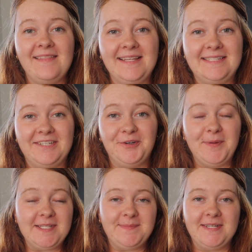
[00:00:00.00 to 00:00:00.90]
the
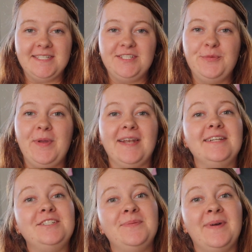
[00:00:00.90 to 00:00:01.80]
zero-based budget to
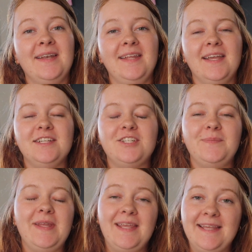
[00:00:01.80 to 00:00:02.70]
manage your money, it should
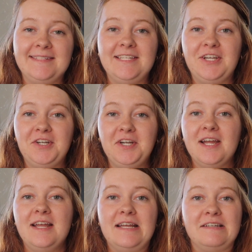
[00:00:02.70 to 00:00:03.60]
be easier
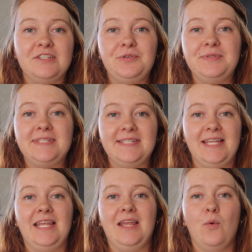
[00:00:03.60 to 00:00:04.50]
to
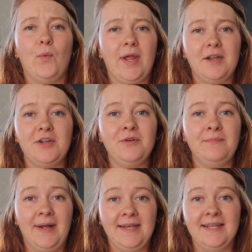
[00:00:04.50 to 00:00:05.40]
see where your
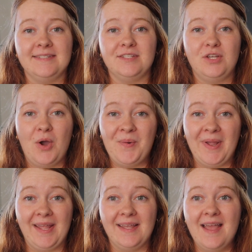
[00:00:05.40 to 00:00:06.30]
money is
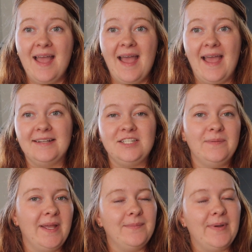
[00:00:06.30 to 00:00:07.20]
going and to
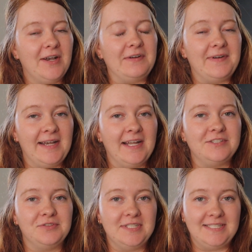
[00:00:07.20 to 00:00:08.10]
make better
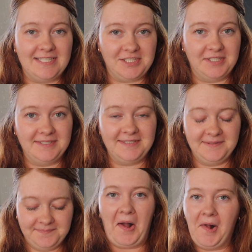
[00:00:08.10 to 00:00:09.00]
financial
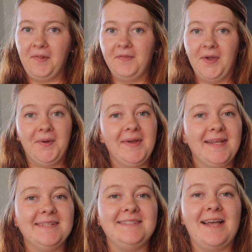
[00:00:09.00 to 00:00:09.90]
decisions. Although it
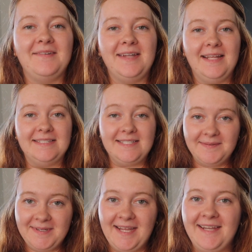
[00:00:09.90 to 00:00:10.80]
can sound
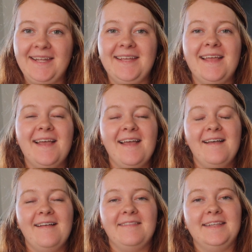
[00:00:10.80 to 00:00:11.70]
intimidating,
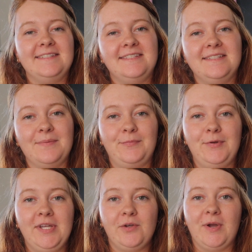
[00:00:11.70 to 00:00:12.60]
this
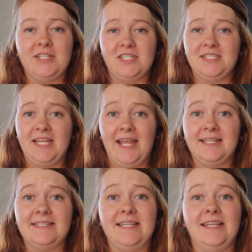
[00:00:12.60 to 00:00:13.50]
simple equation
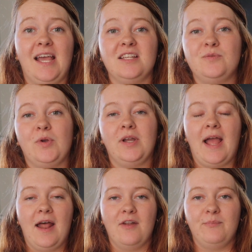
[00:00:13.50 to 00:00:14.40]
takes the guesswork
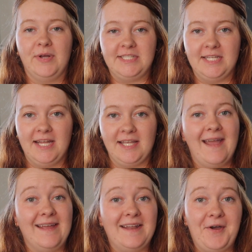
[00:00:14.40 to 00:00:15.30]
out of budgeting
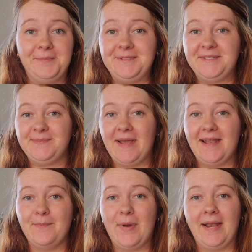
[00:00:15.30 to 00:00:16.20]
and helps you
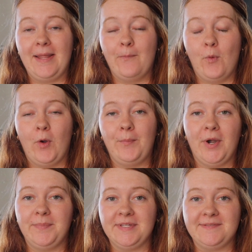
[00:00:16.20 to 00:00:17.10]
spend money more
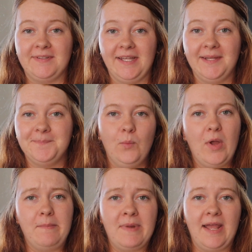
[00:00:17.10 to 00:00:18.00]
purposefully.
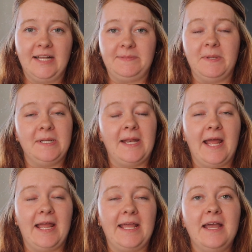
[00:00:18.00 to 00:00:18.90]
When my husband and
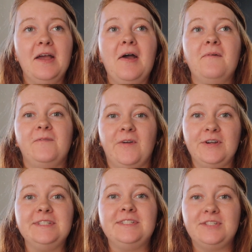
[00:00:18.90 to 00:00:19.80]
I
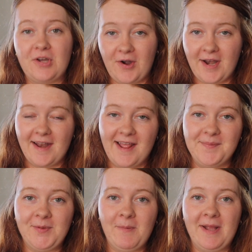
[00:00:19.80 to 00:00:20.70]
first started
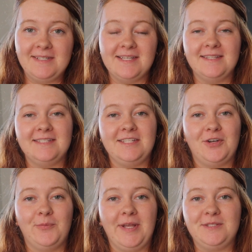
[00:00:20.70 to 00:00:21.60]
implementing the
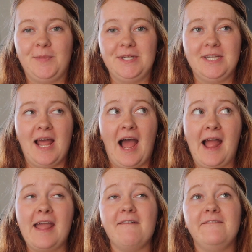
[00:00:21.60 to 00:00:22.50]
zero-based budget,
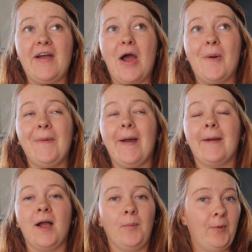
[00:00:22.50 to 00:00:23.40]
I found a
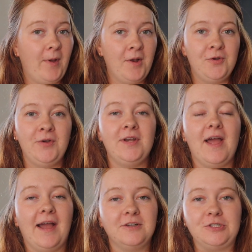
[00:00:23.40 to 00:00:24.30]
couple $100
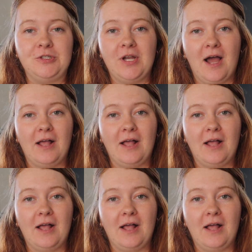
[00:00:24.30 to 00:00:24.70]
extra